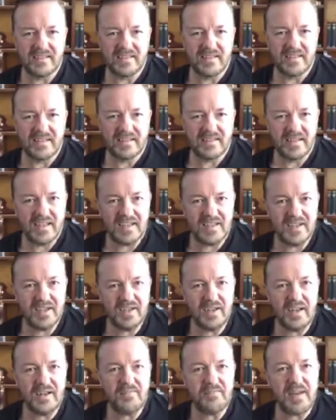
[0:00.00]
There's good
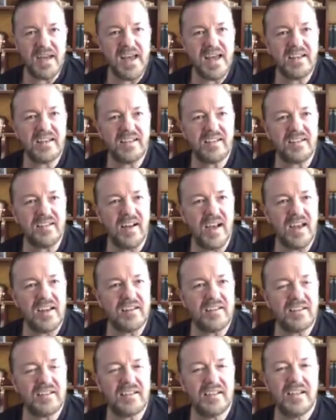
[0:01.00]
and bad
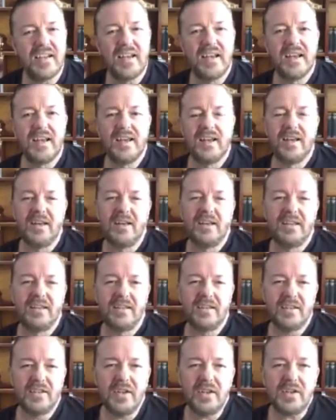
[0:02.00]
science.
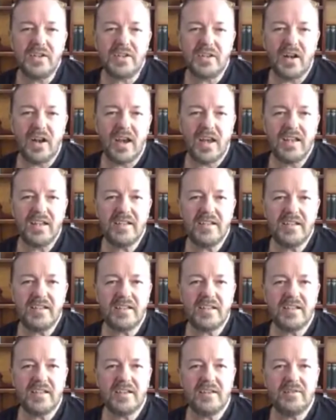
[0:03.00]
Good
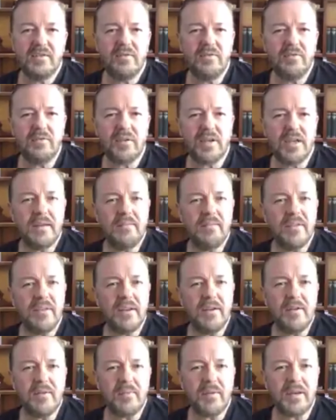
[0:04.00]
science. Oh,
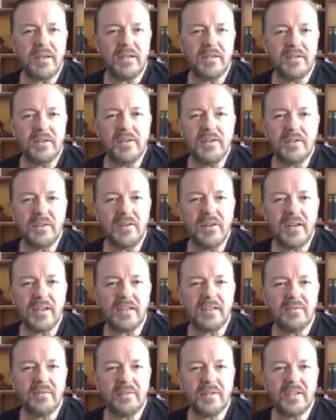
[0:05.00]
chemotherapy. Good science. Well
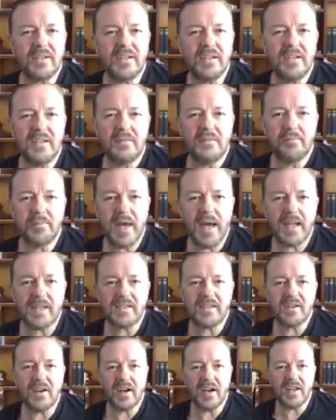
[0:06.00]
done. Bad
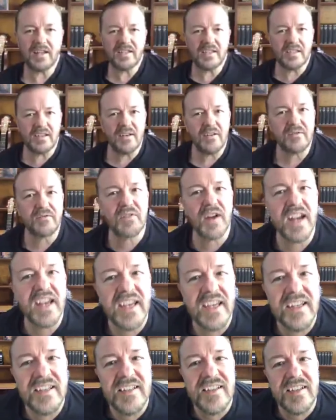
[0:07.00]
science.
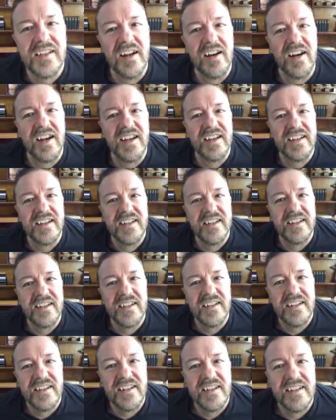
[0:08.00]
Frankenstein.
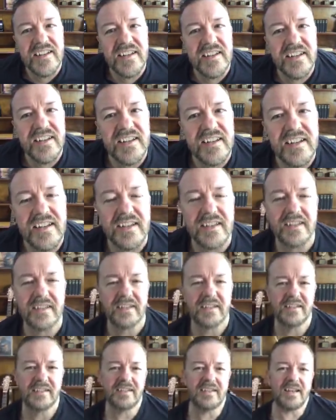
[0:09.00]

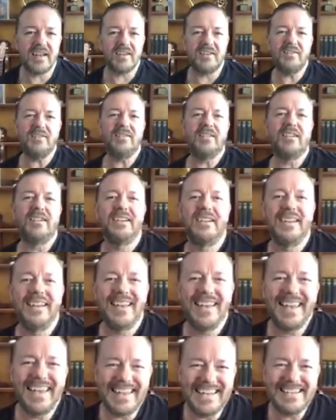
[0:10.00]
So
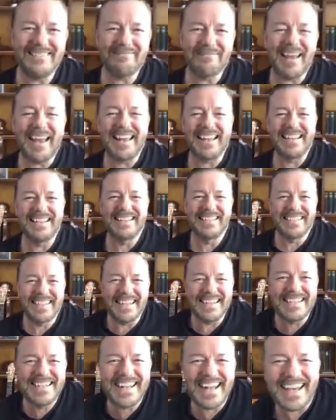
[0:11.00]
it depends, doesn't
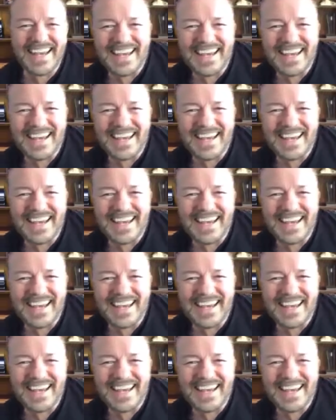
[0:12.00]
it?